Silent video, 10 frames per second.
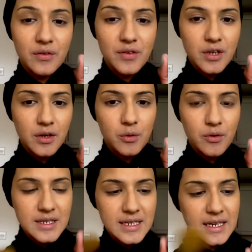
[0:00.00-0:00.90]
if you don't know
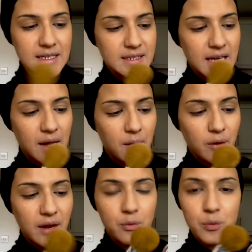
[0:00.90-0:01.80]
already, is
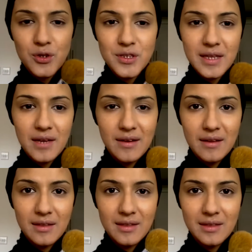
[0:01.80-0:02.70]
whatever product
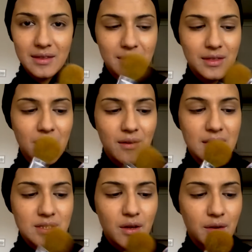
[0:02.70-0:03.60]
there
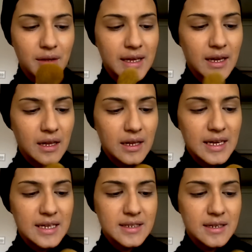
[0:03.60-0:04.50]
is on the lid,